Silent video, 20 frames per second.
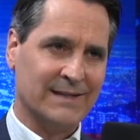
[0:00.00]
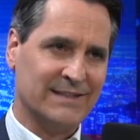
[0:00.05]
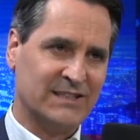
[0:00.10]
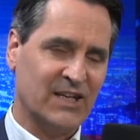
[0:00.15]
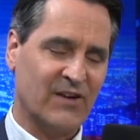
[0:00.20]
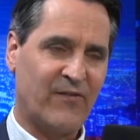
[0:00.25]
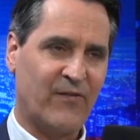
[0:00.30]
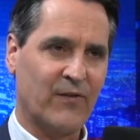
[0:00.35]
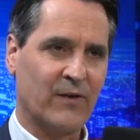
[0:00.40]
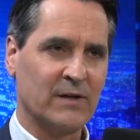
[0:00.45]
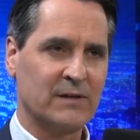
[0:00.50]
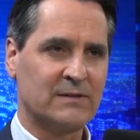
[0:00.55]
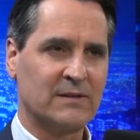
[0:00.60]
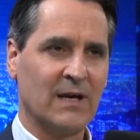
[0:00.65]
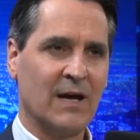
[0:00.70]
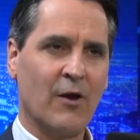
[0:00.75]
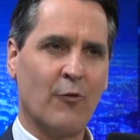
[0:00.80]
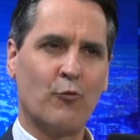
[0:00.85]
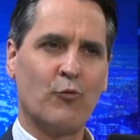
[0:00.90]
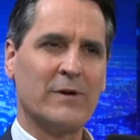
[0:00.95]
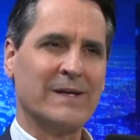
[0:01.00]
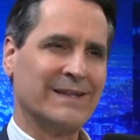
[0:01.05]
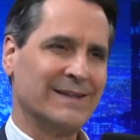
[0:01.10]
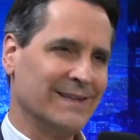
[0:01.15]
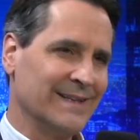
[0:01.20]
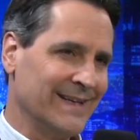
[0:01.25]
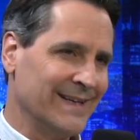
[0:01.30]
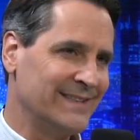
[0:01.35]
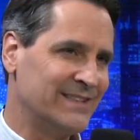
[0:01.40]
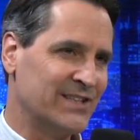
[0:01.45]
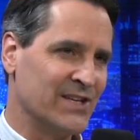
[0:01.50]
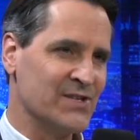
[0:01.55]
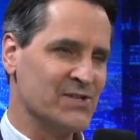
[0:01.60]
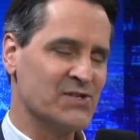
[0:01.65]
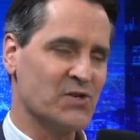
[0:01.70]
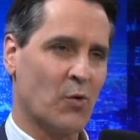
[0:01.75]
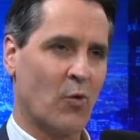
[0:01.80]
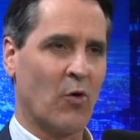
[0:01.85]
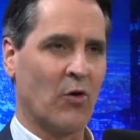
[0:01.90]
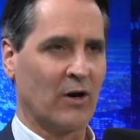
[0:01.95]
different
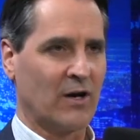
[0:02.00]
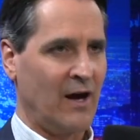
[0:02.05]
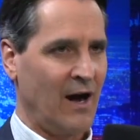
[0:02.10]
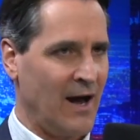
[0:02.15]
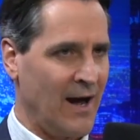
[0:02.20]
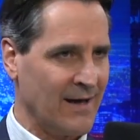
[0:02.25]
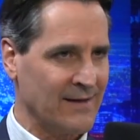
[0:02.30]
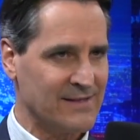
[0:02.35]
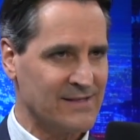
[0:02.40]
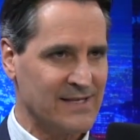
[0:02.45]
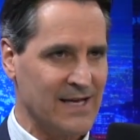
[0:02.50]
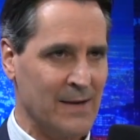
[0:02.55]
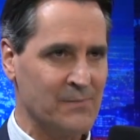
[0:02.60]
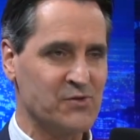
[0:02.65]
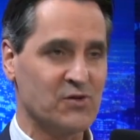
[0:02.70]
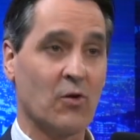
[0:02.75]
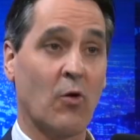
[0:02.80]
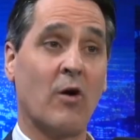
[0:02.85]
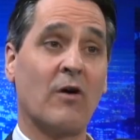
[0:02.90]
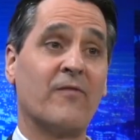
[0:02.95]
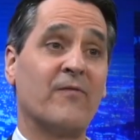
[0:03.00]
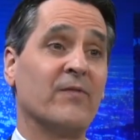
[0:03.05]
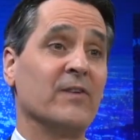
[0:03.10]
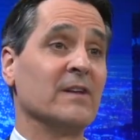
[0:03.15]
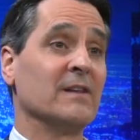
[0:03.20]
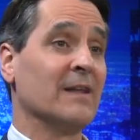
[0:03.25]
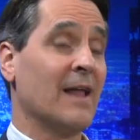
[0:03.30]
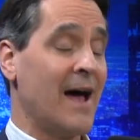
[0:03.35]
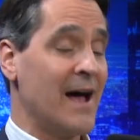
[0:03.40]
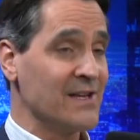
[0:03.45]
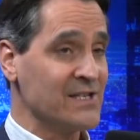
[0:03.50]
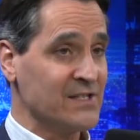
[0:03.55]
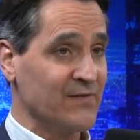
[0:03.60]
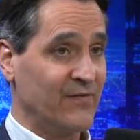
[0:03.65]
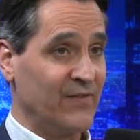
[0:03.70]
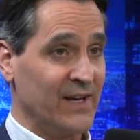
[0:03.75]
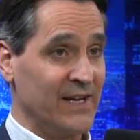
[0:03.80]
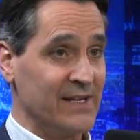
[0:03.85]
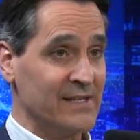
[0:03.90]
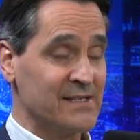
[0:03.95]
religions or concepts or
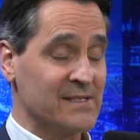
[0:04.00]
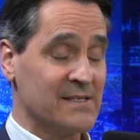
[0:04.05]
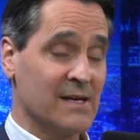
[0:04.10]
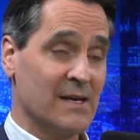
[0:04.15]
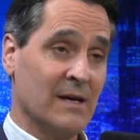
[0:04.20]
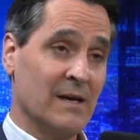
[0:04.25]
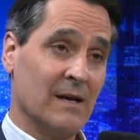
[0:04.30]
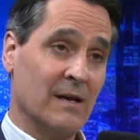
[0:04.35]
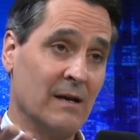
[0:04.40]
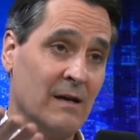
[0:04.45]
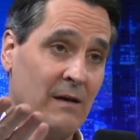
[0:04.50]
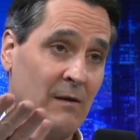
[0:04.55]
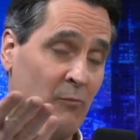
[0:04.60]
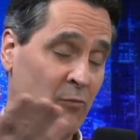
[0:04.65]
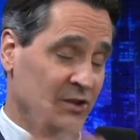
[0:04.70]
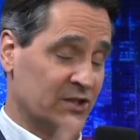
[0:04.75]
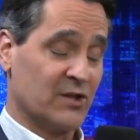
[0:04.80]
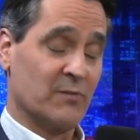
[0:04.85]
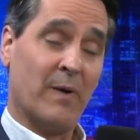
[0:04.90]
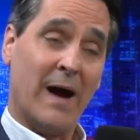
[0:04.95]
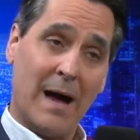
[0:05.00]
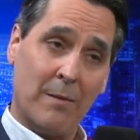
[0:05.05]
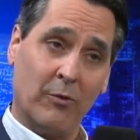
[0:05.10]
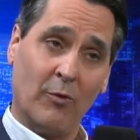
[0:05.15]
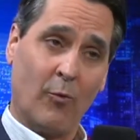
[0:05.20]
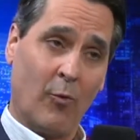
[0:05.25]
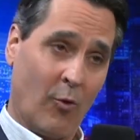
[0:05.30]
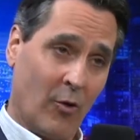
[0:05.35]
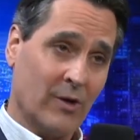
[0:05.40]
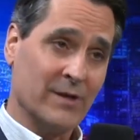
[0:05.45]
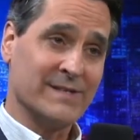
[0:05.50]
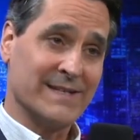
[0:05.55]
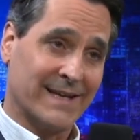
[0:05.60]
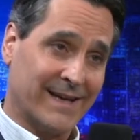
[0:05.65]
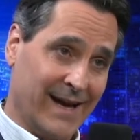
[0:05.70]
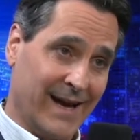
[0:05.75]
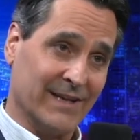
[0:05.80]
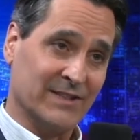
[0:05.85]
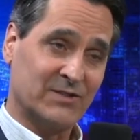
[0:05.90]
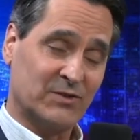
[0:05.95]
philosophies, which the Bible warns
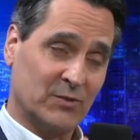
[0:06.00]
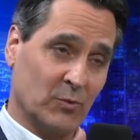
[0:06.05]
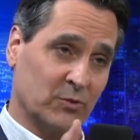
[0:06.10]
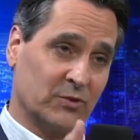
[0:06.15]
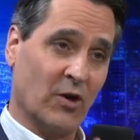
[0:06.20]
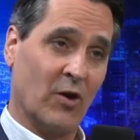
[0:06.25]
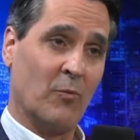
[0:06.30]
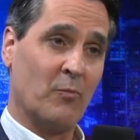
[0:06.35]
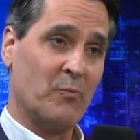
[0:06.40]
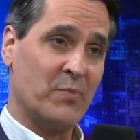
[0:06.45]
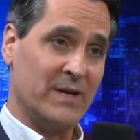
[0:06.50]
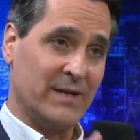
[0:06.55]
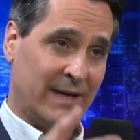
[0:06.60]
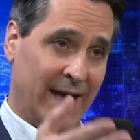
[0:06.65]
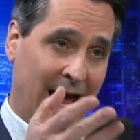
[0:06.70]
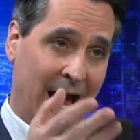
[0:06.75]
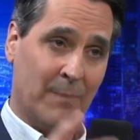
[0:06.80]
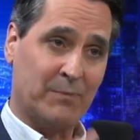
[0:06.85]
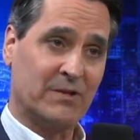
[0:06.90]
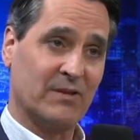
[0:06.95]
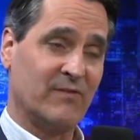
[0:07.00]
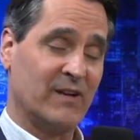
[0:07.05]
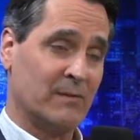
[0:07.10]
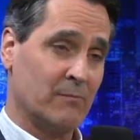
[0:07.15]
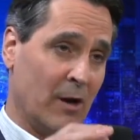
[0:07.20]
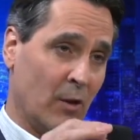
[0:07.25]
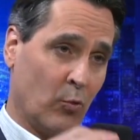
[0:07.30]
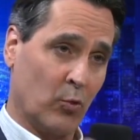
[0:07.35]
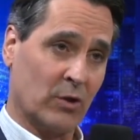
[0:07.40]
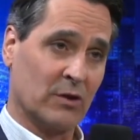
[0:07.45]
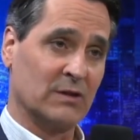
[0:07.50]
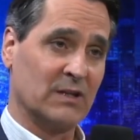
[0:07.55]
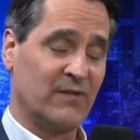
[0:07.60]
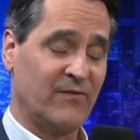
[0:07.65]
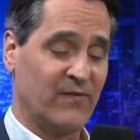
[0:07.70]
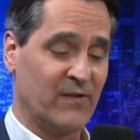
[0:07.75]
against. Don't be captivated by worldly